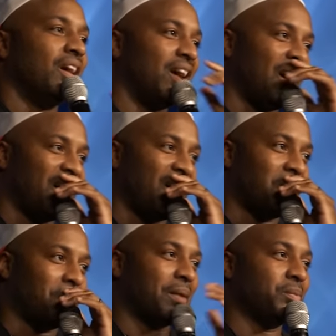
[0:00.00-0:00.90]

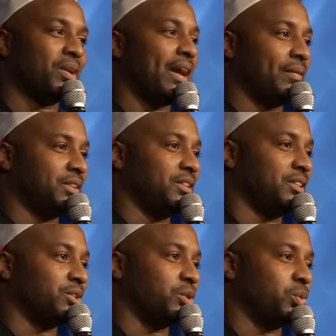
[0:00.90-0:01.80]
uh, but I'm going to have to
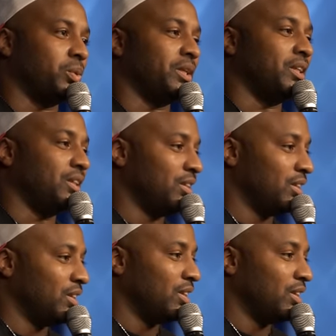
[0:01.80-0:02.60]
disagree.